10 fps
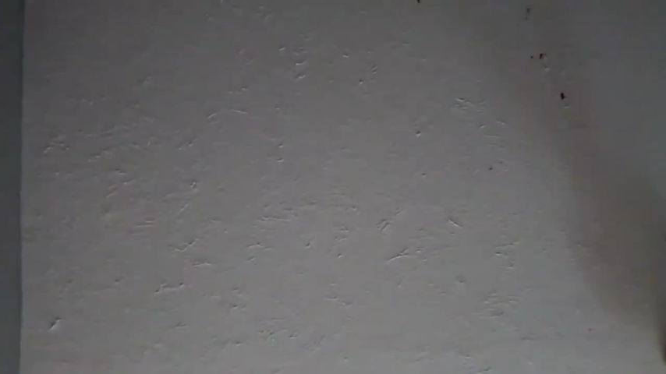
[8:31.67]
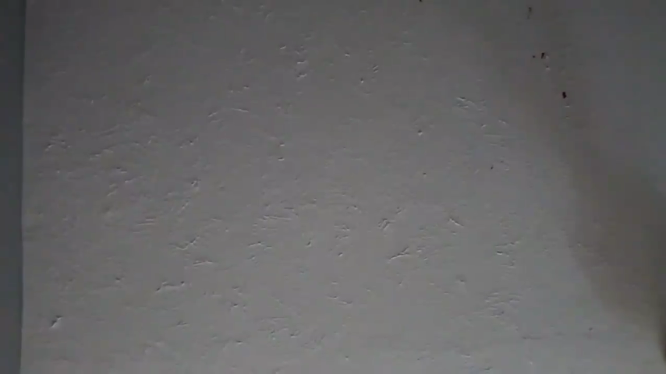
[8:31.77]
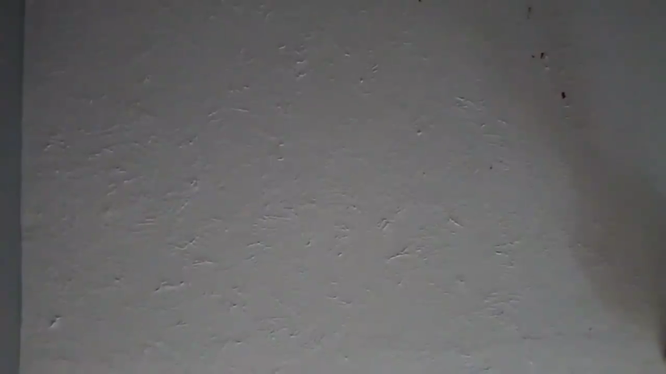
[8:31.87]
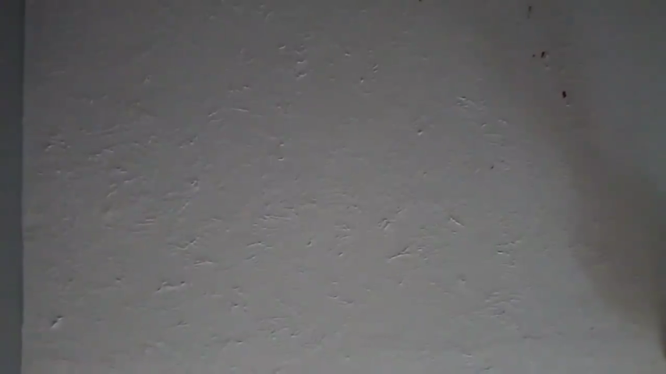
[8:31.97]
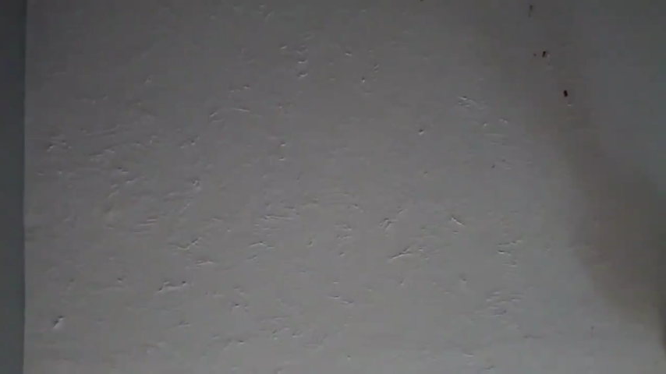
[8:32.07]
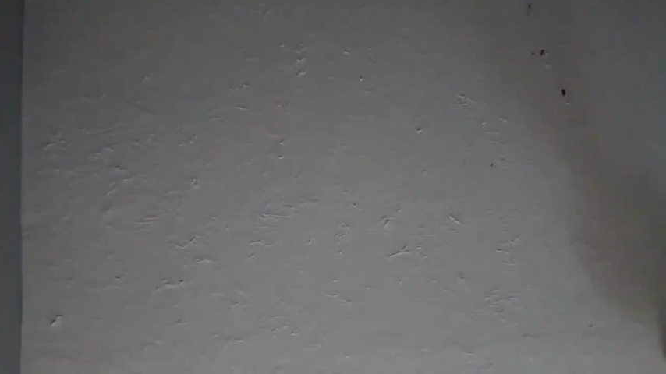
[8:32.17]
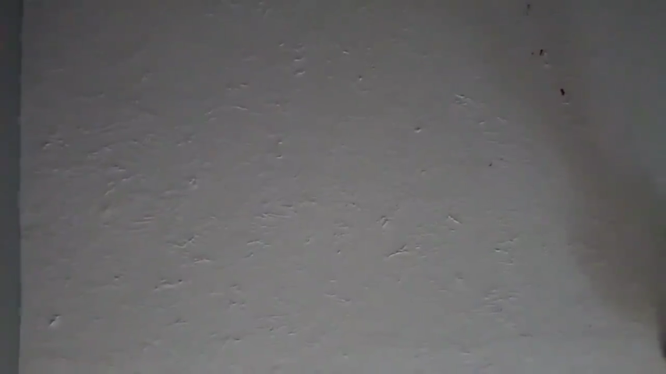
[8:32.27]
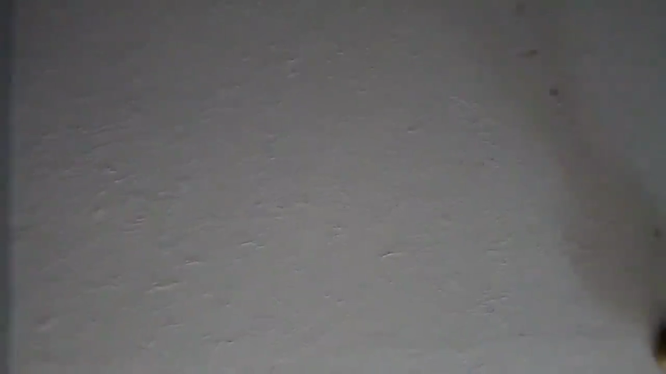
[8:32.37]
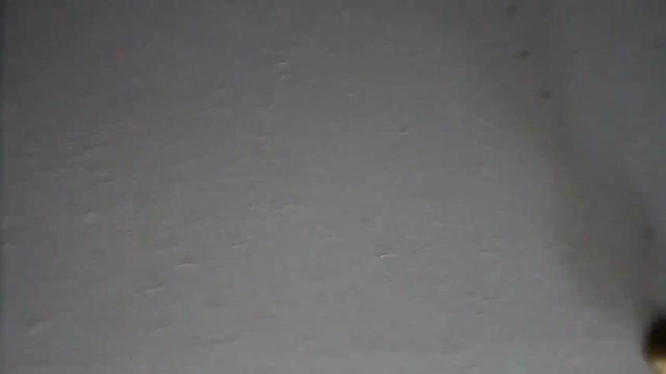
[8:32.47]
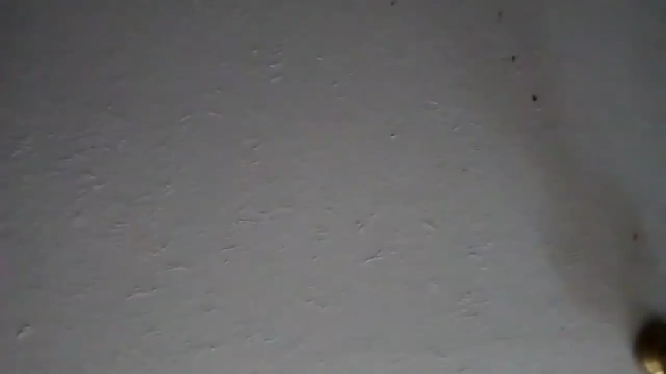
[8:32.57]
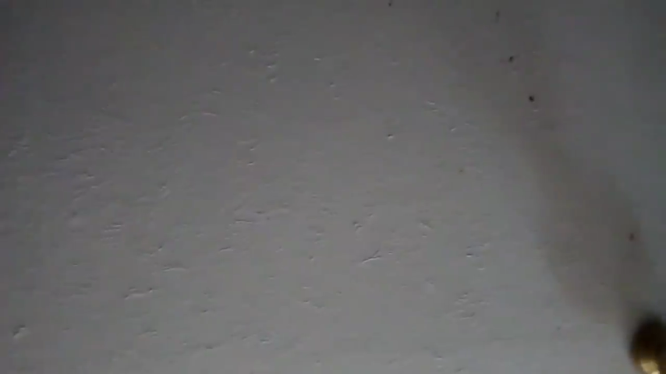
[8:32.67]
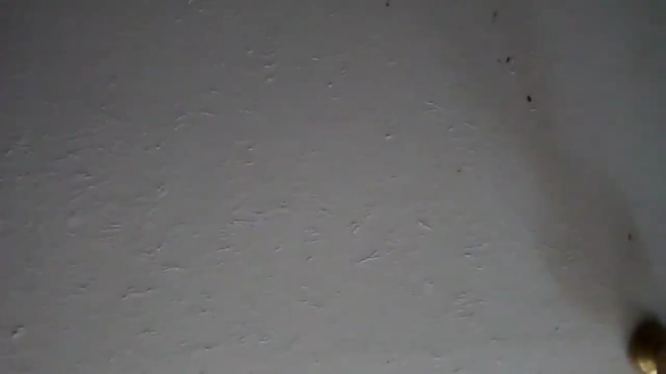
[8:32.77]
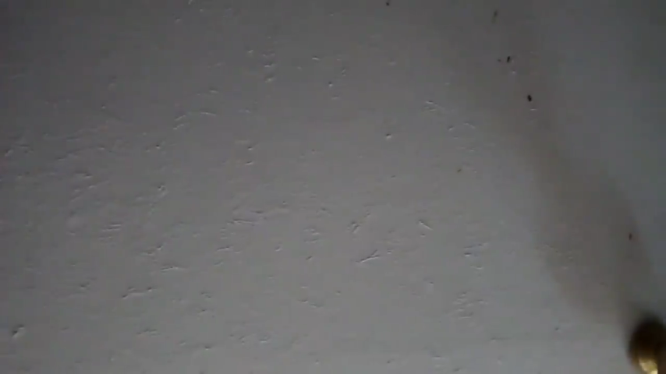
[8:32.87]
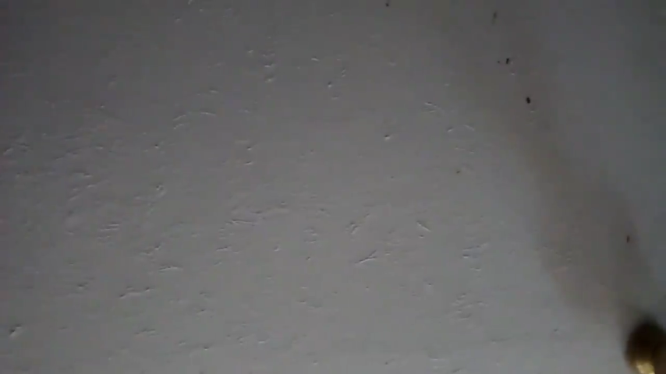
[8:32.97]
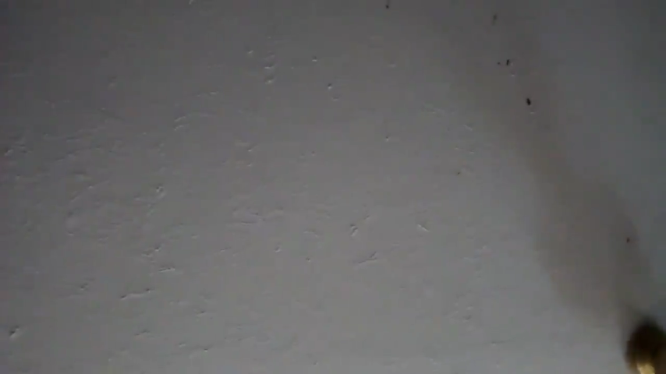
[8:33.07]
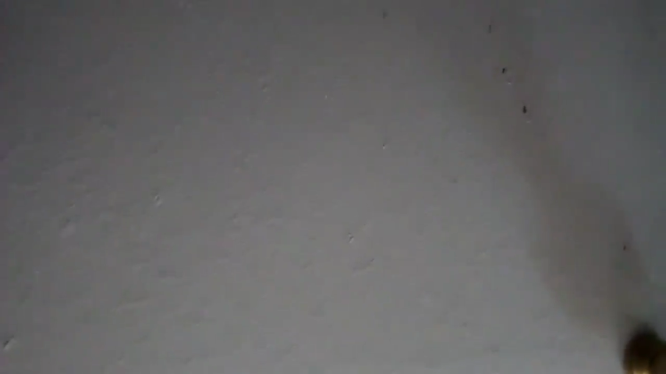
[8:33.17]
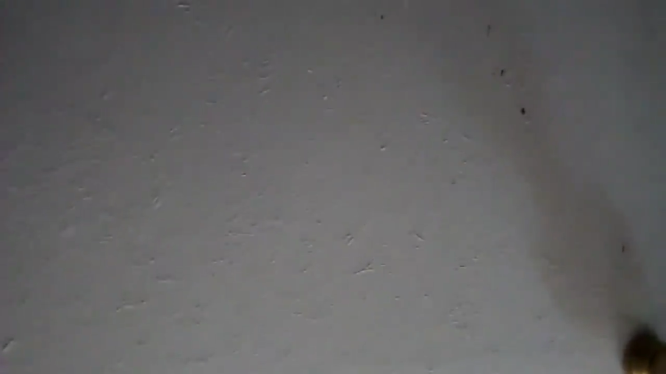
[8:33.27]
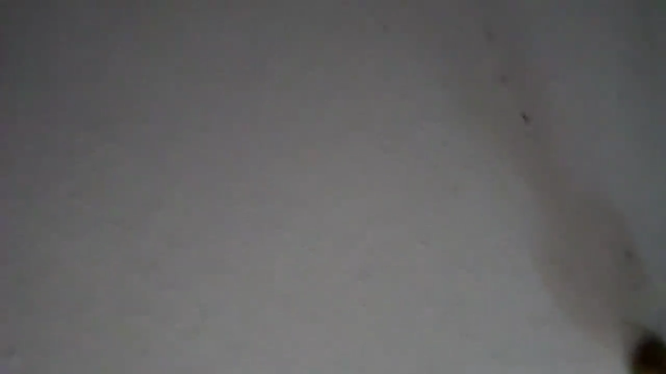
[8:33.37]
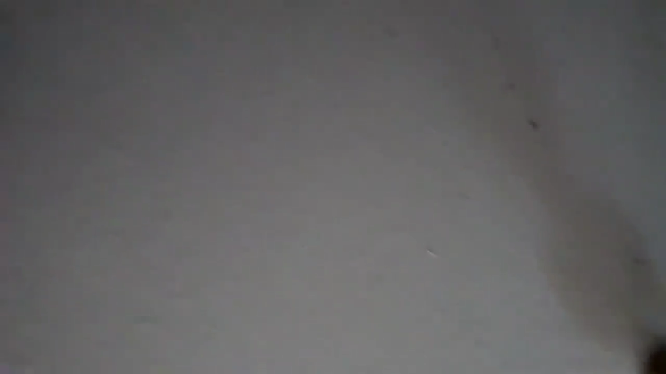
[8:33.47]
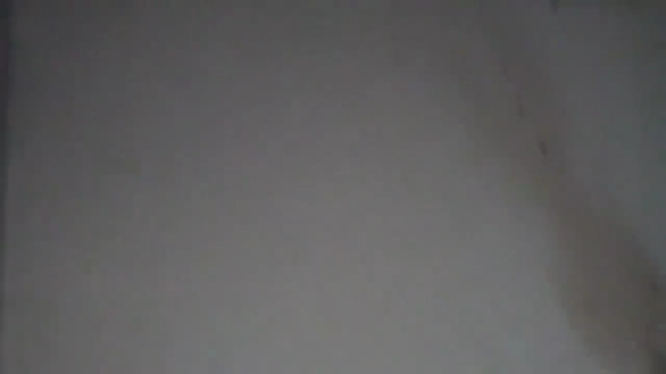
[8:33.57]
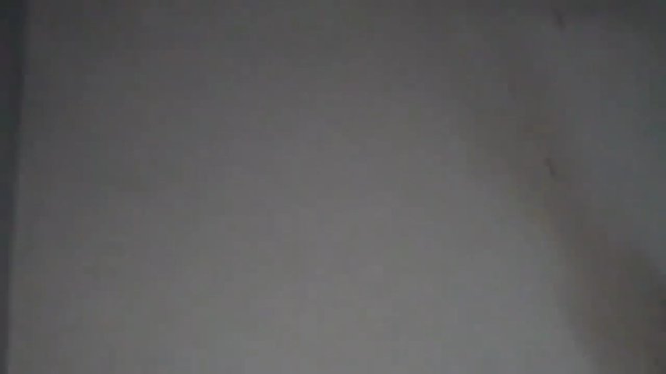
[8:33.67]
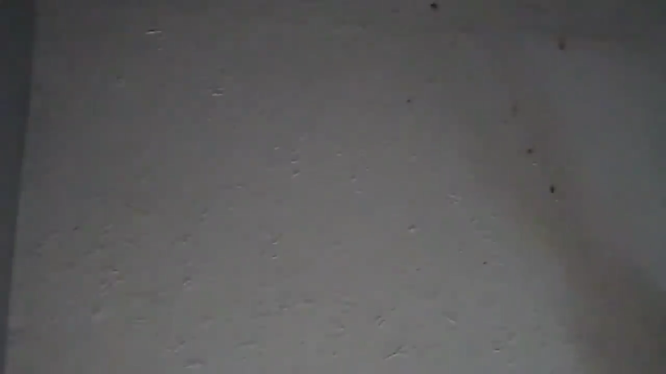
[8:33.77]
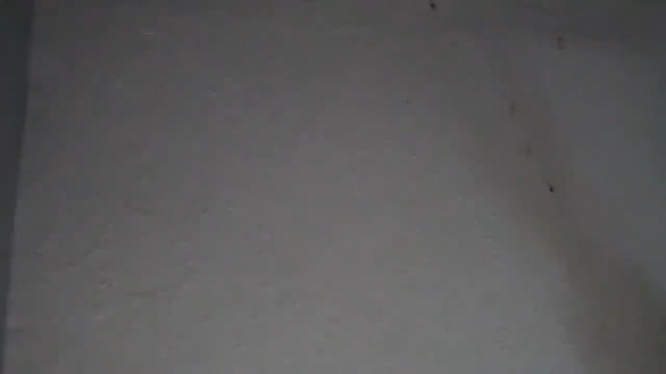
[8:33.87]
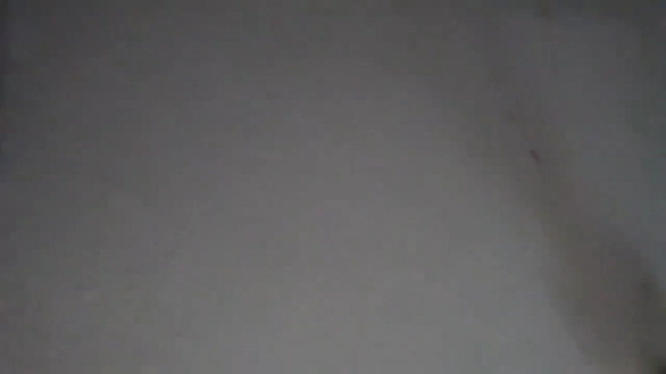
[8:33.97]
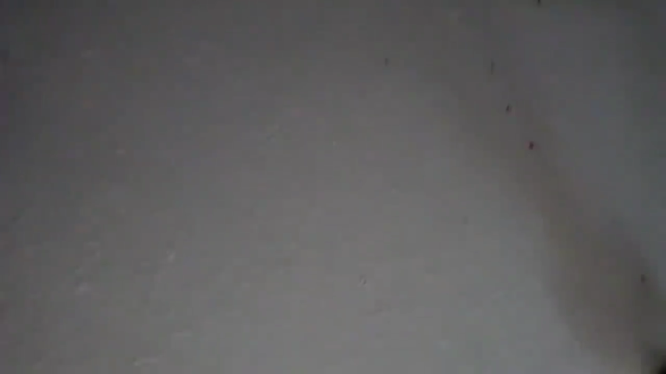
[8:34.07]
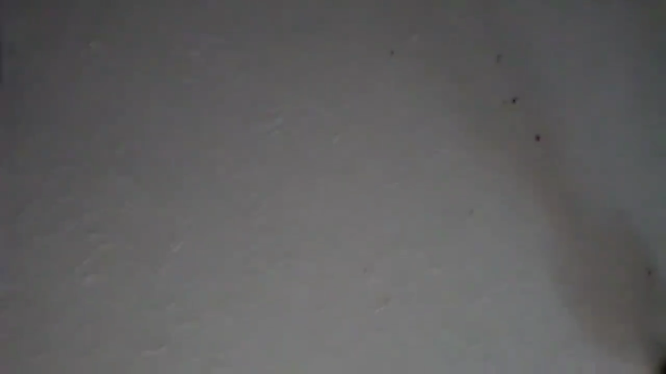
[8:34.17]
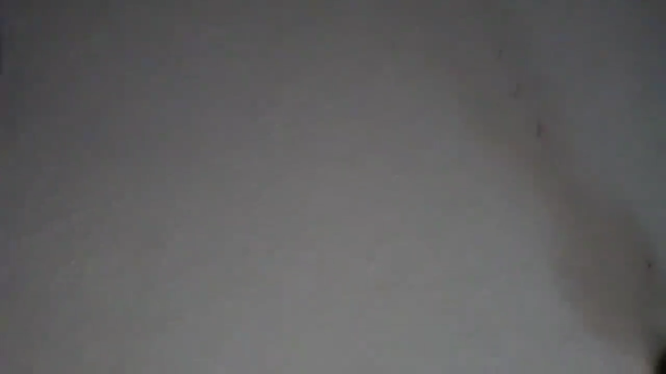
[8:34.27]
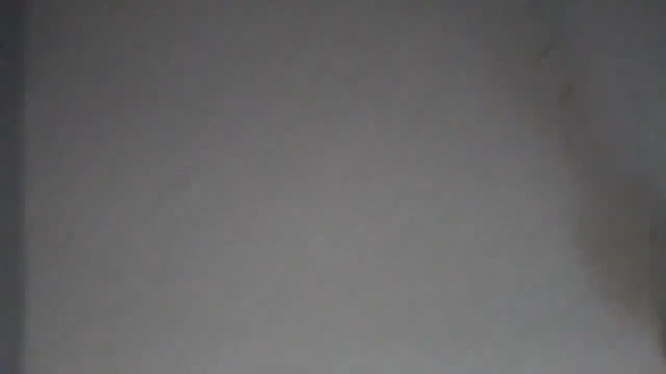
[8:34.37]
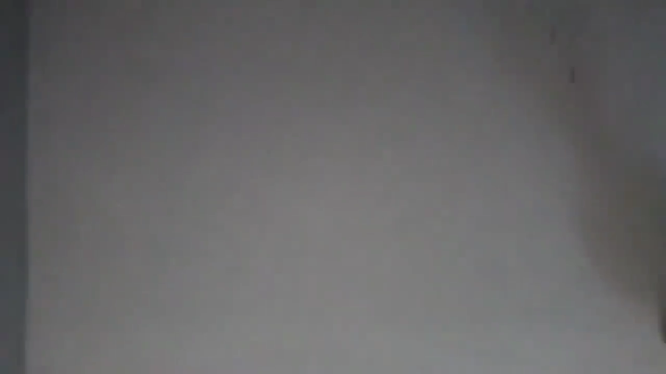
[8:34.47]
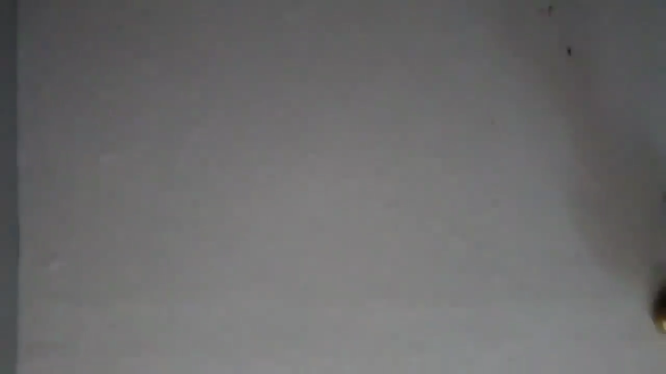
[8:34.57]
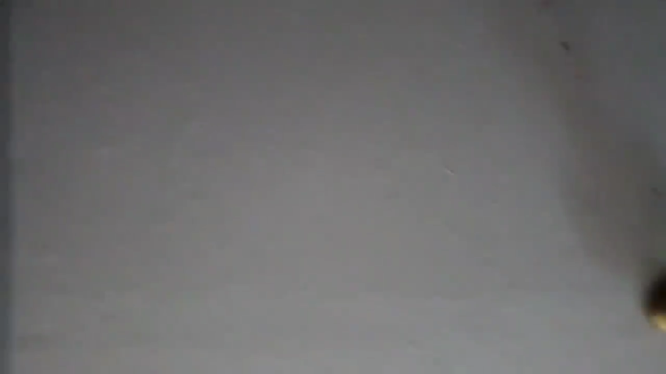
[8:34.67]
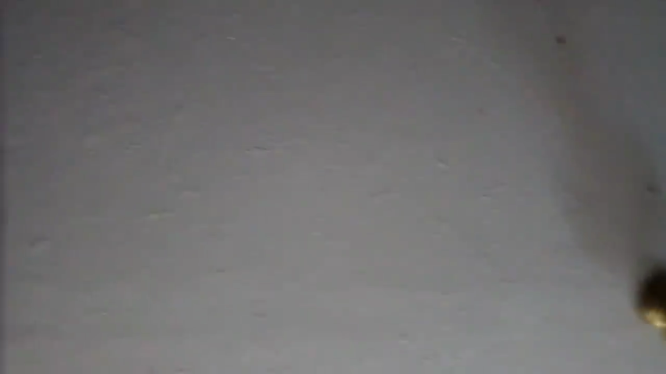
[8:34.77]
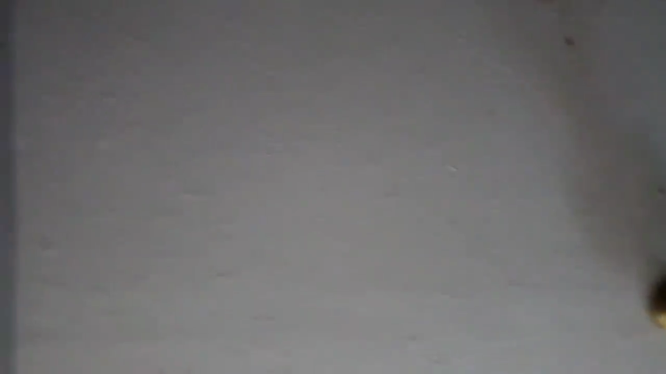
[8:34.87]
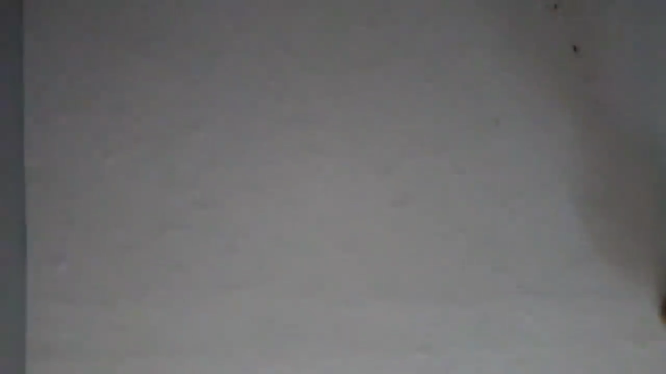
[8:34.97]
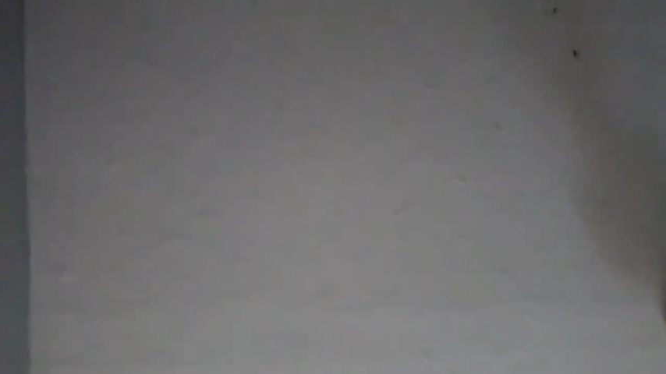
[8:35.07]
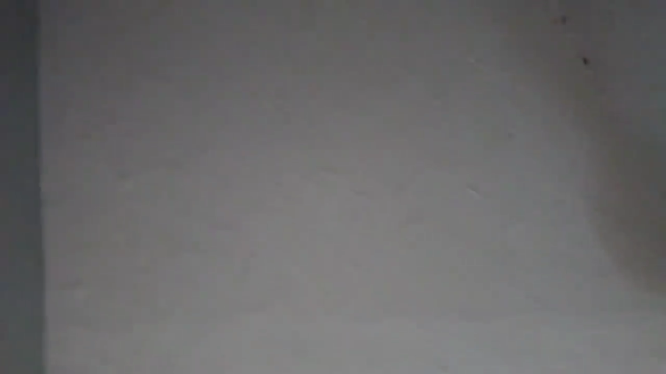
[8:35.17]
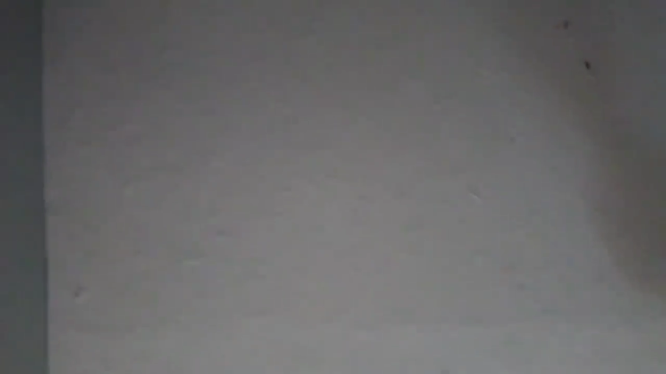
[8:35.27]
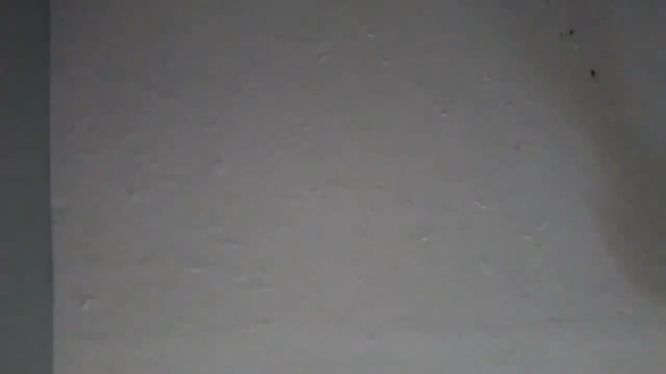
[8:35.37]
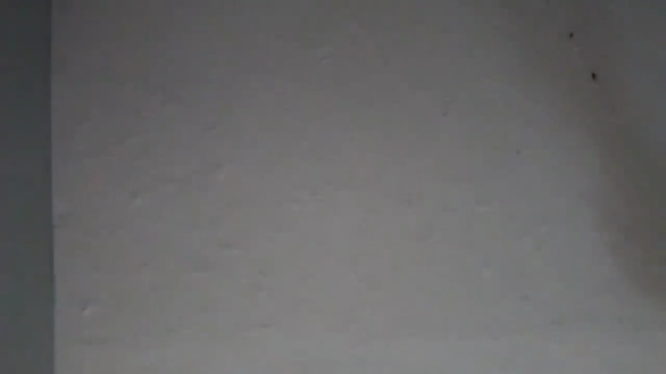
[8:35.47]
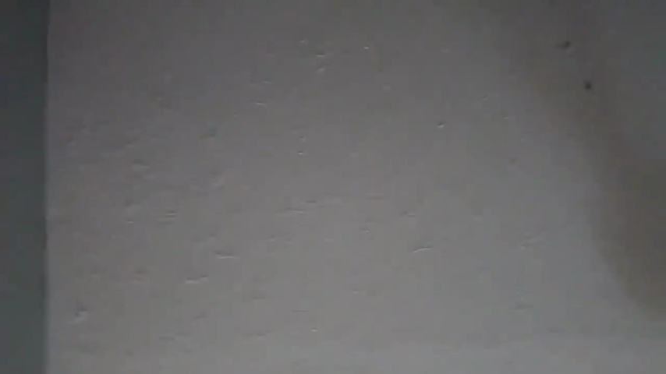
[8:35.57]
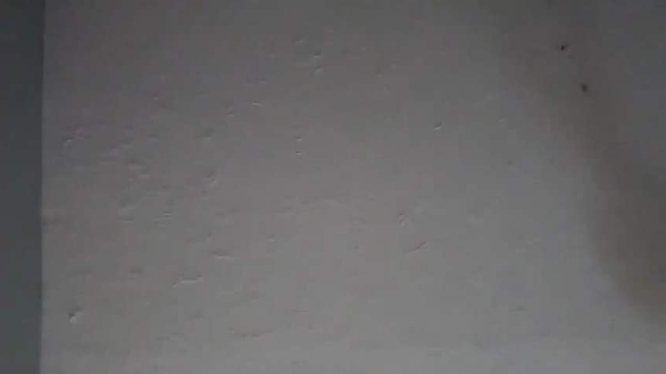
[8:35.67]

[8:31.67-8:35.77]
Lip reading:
No face is visible, so there are no lips to read.